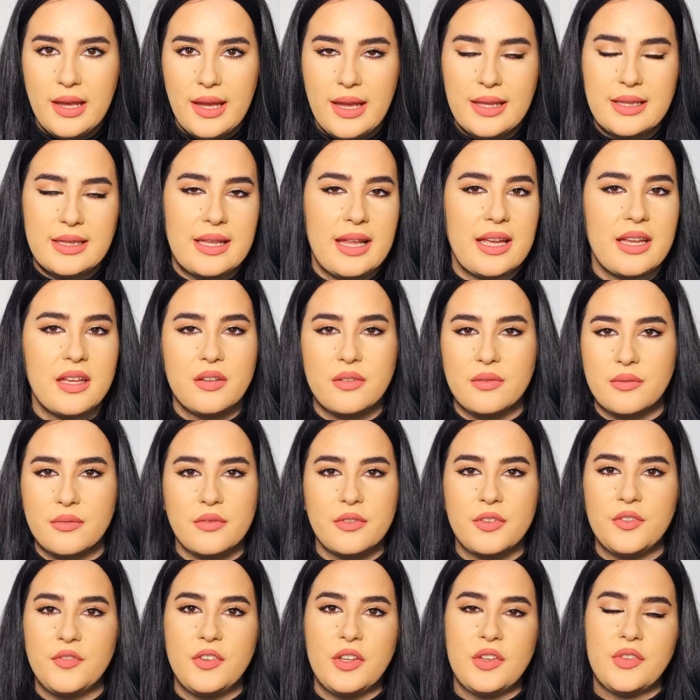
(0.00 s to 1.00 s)
at like
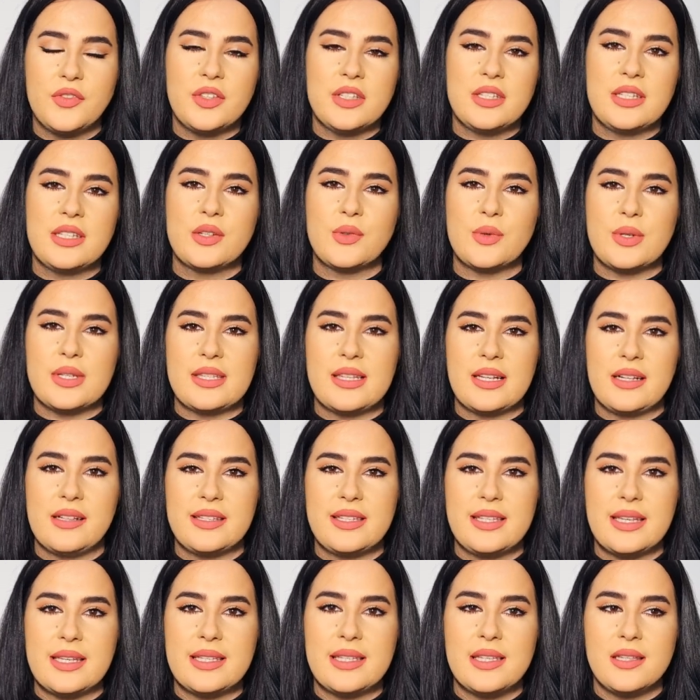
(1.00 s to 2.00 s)
50 degrees
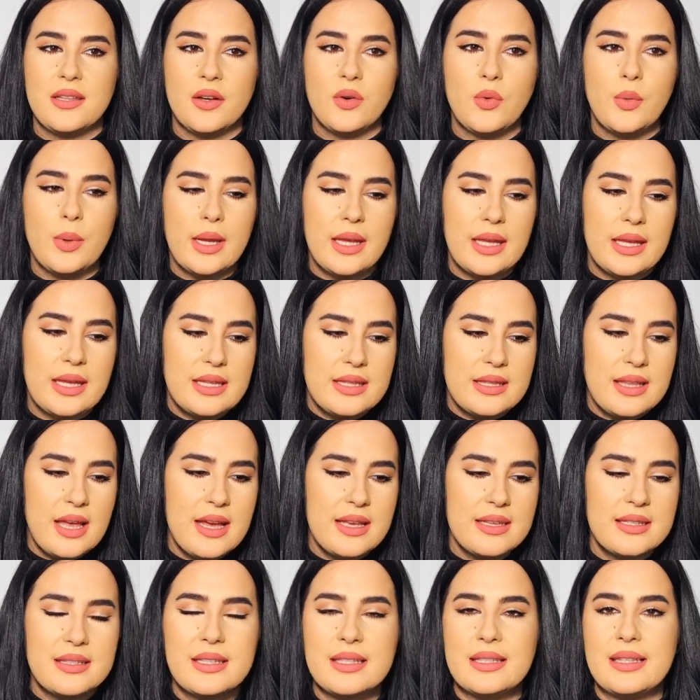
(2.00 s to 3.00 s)
Celsius in a way it
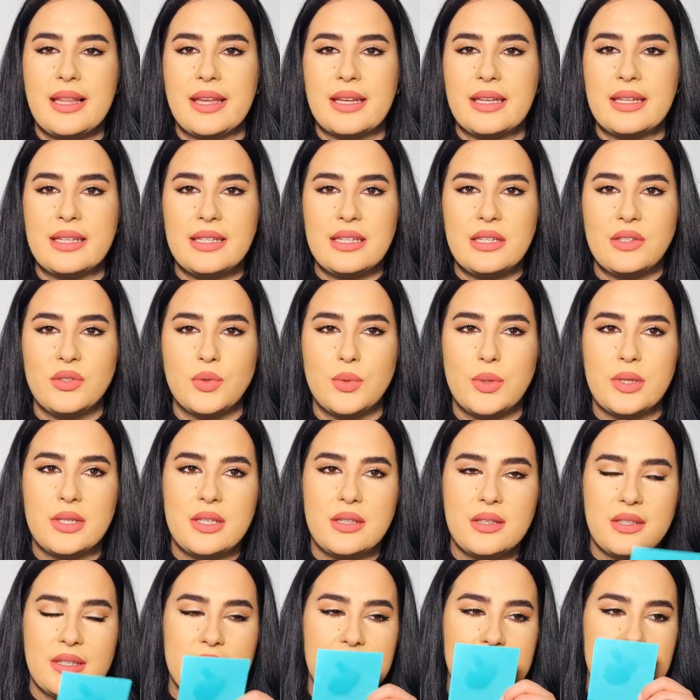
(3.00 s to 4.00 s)
has this like heat to
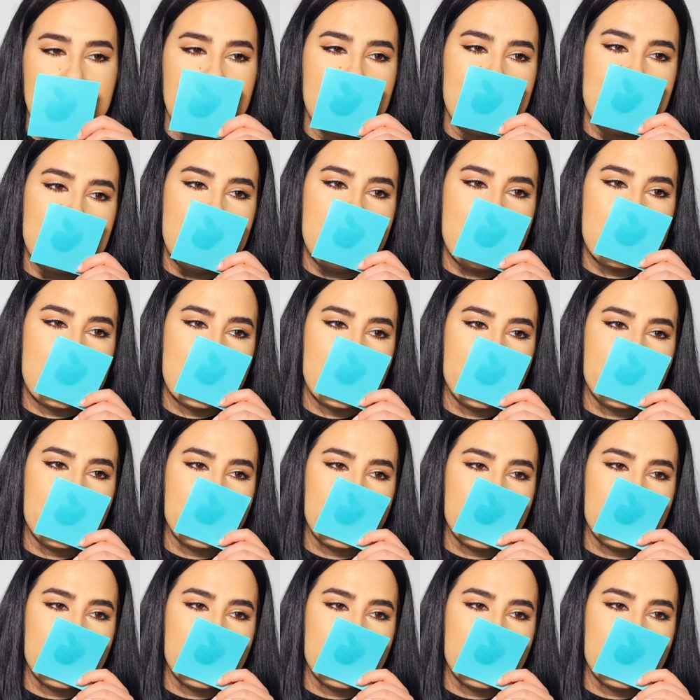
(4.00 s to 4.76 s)
it in a sense it's